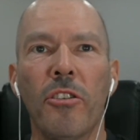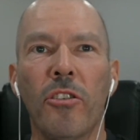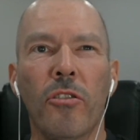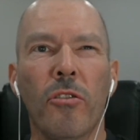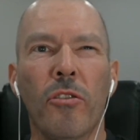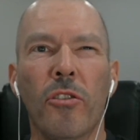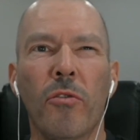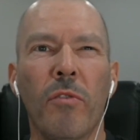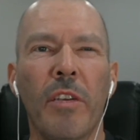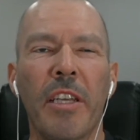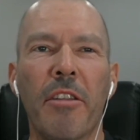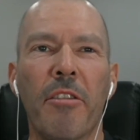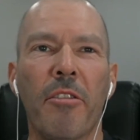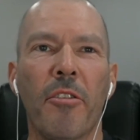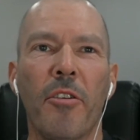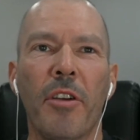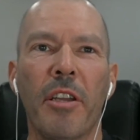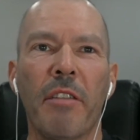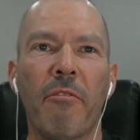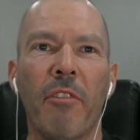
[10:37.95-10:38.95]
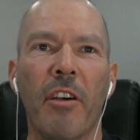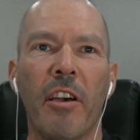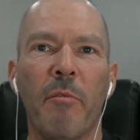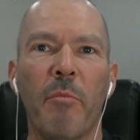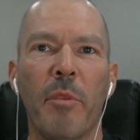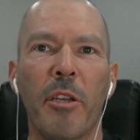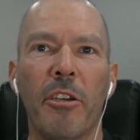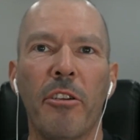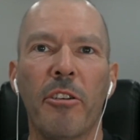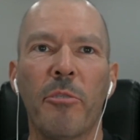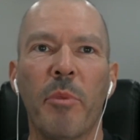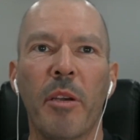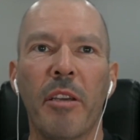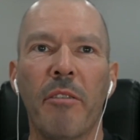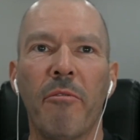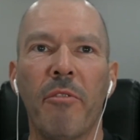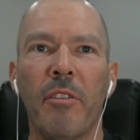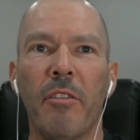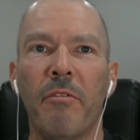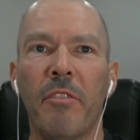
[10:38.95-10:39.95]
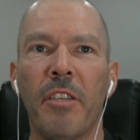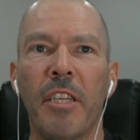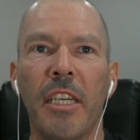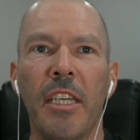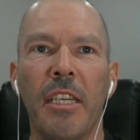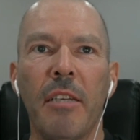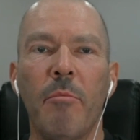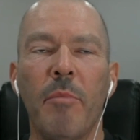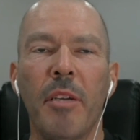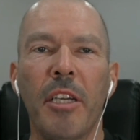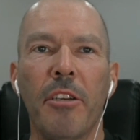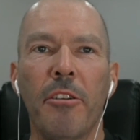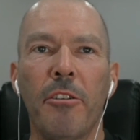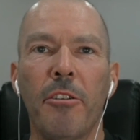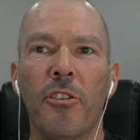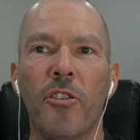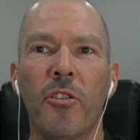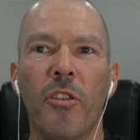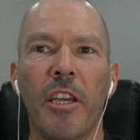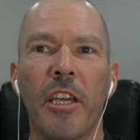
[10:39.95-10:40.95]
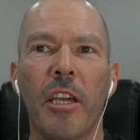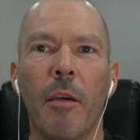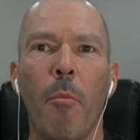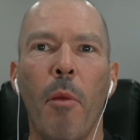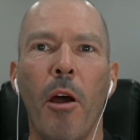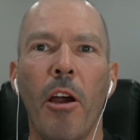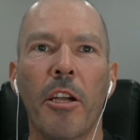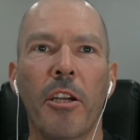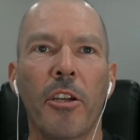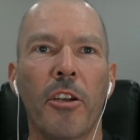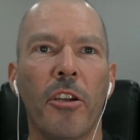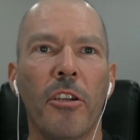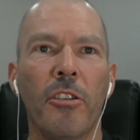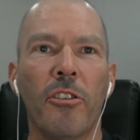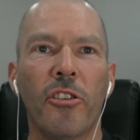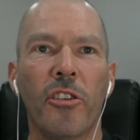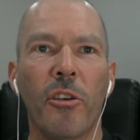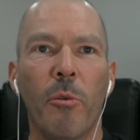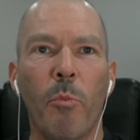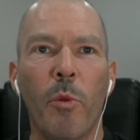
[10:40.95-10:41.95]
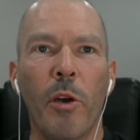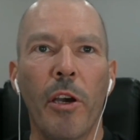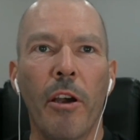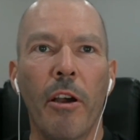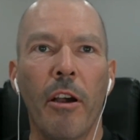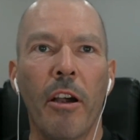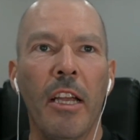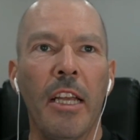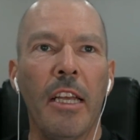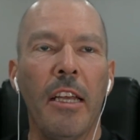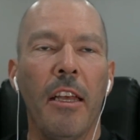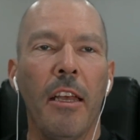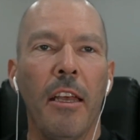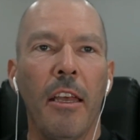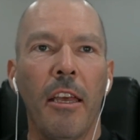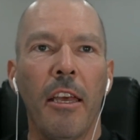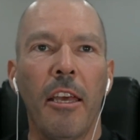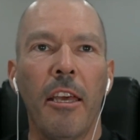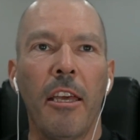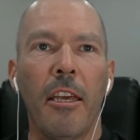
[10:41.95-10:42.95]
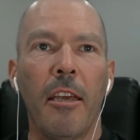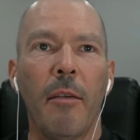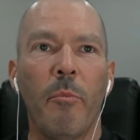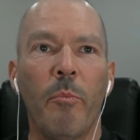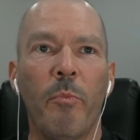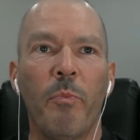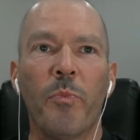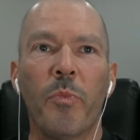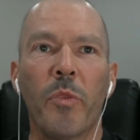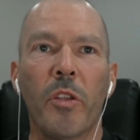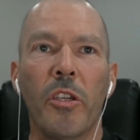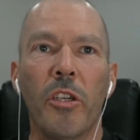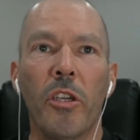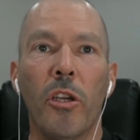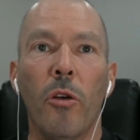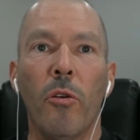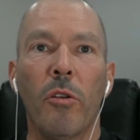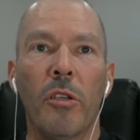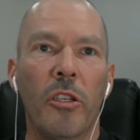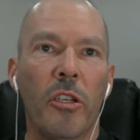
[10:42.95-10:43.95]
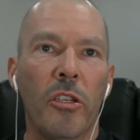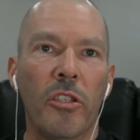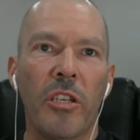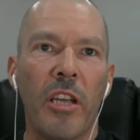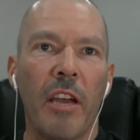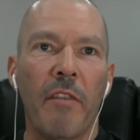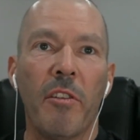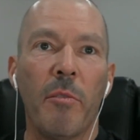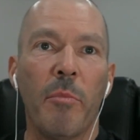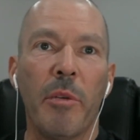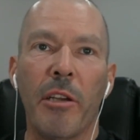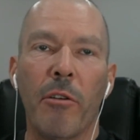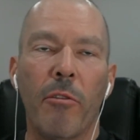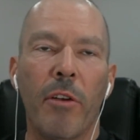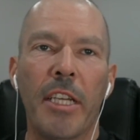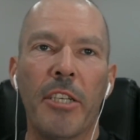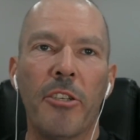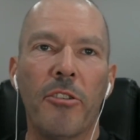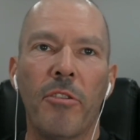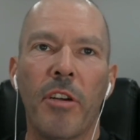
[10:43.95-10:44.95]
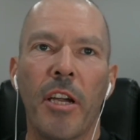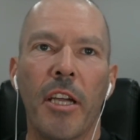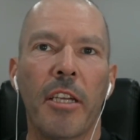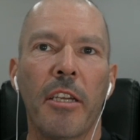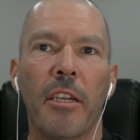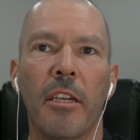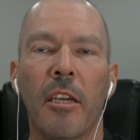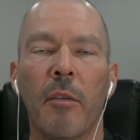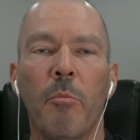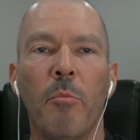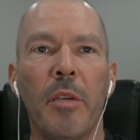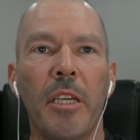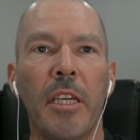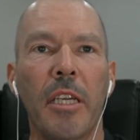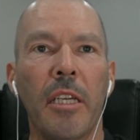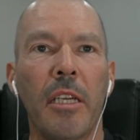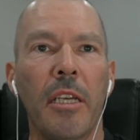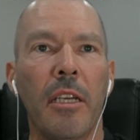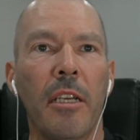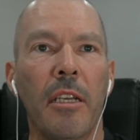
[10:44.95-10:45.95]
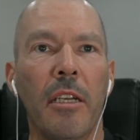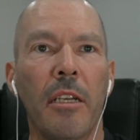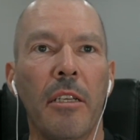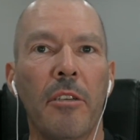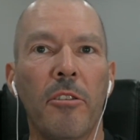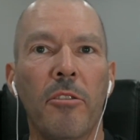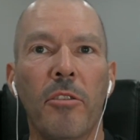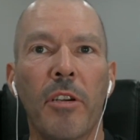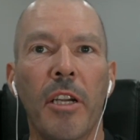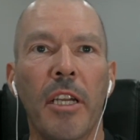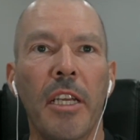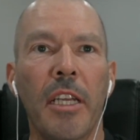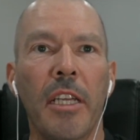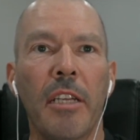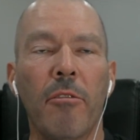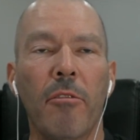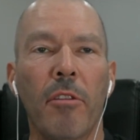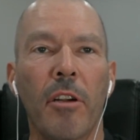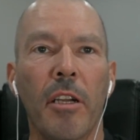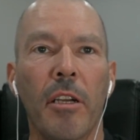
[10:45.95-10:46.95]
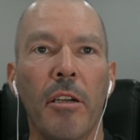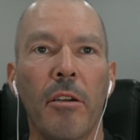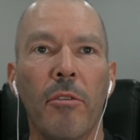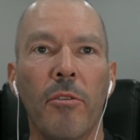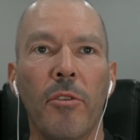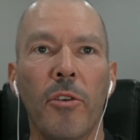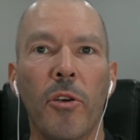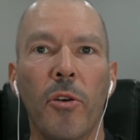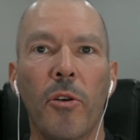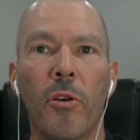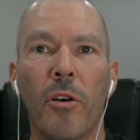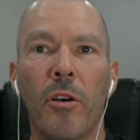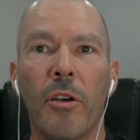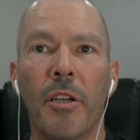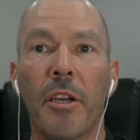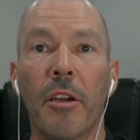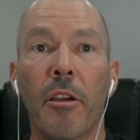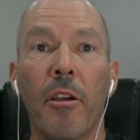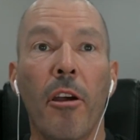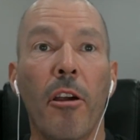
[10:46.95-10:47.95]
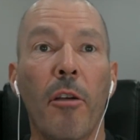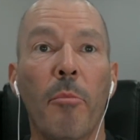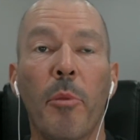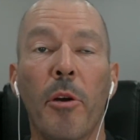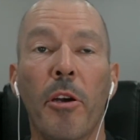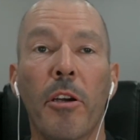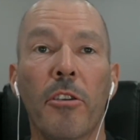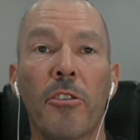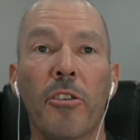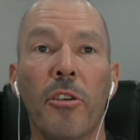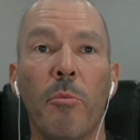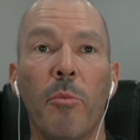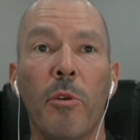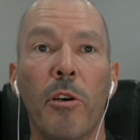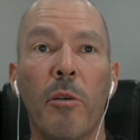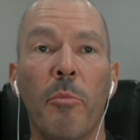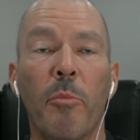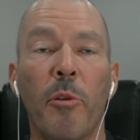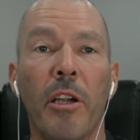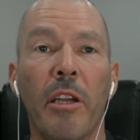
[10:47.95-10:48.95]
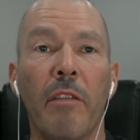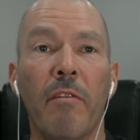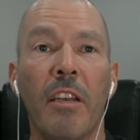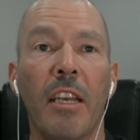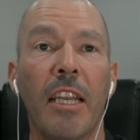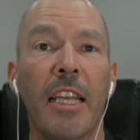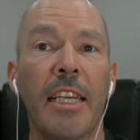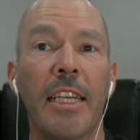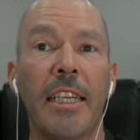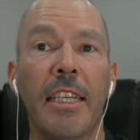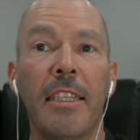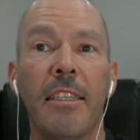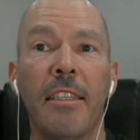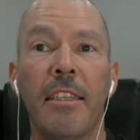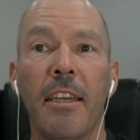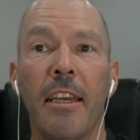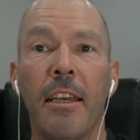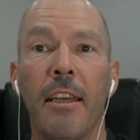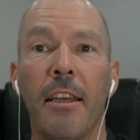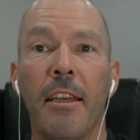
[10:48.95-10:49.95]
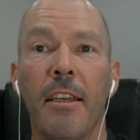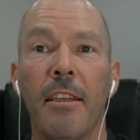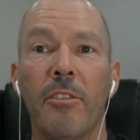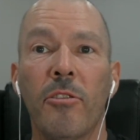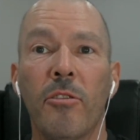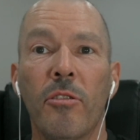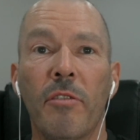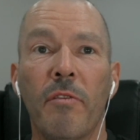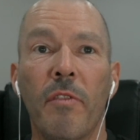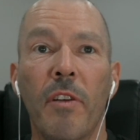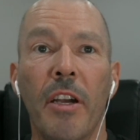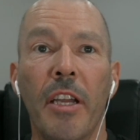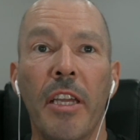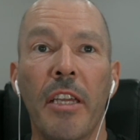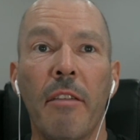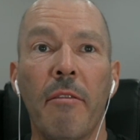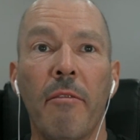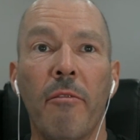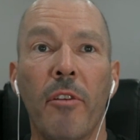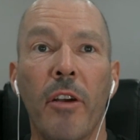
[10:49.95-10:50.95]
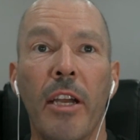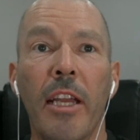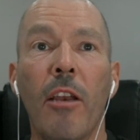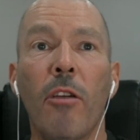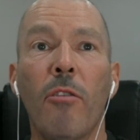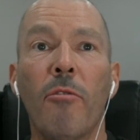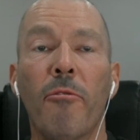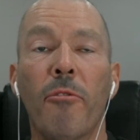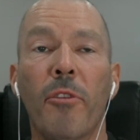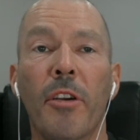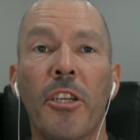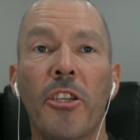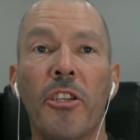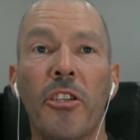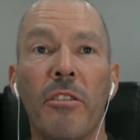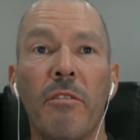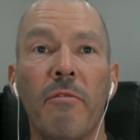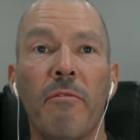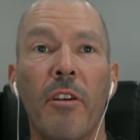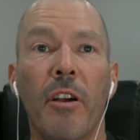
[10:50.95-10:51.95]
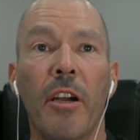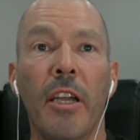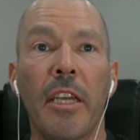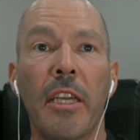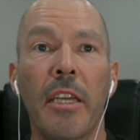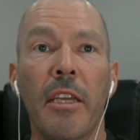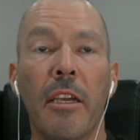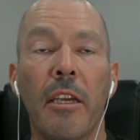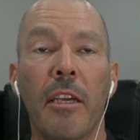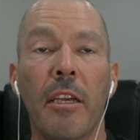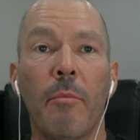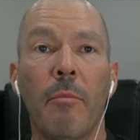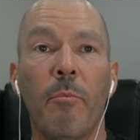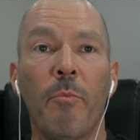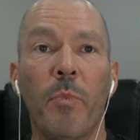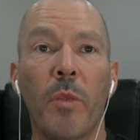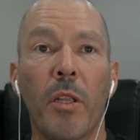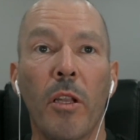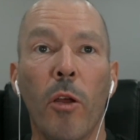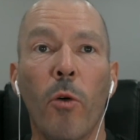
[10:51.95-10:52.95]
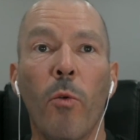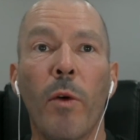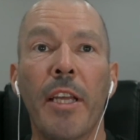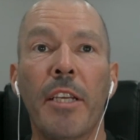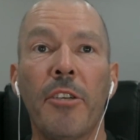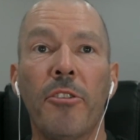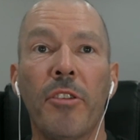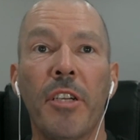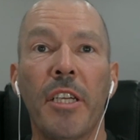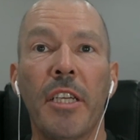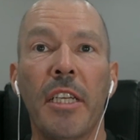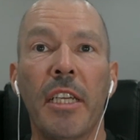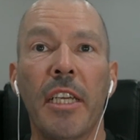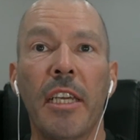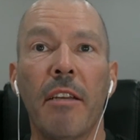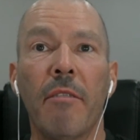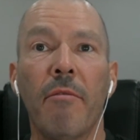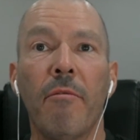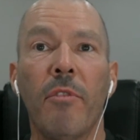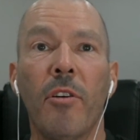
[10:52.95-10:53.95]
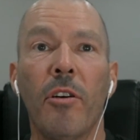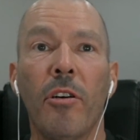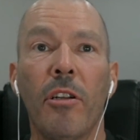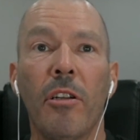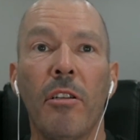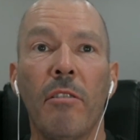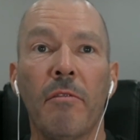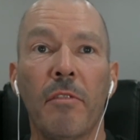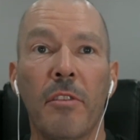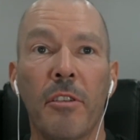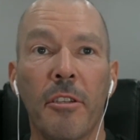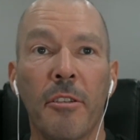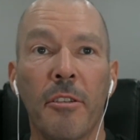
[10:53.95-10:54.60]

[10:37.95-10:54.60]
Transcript: So it's only 35 meters by 15 meters. So they can mark it out somewhere. It doesn't have to be a racetrack. It can be in a training ground or in a car park somewhere, private land. So it's very, very low friction, very low entry to get involved.